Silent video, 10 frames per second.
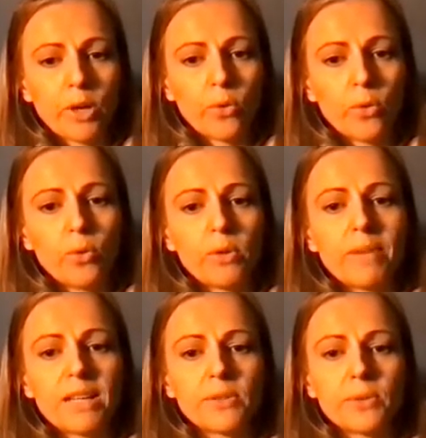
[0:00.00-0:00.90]
all the
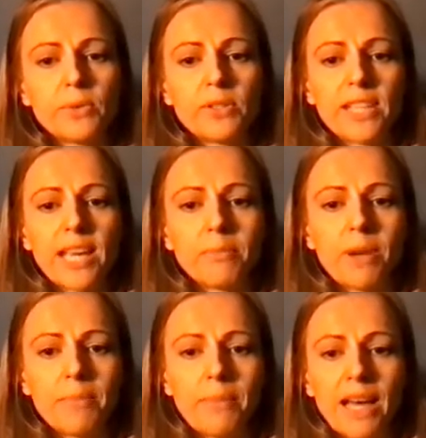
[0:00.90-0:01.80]
muscles down
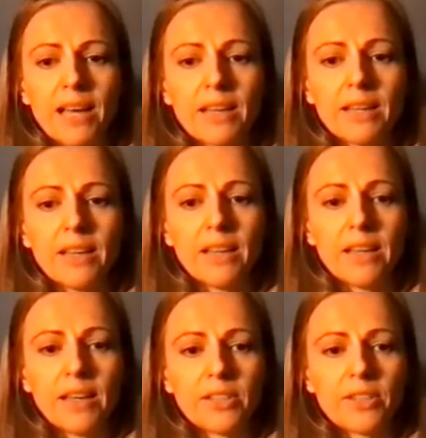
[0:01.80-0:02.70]
my back
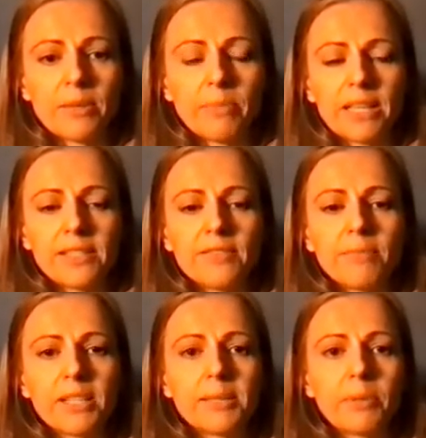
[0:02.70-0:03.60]
to the base of
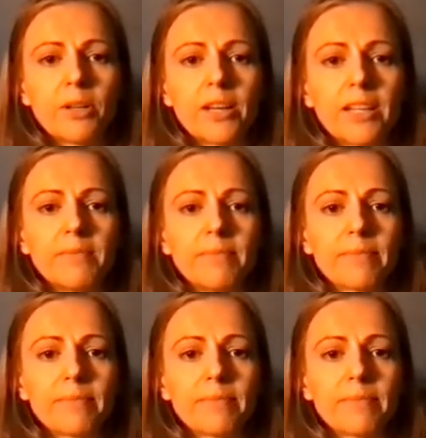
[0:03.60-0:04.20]
my spine.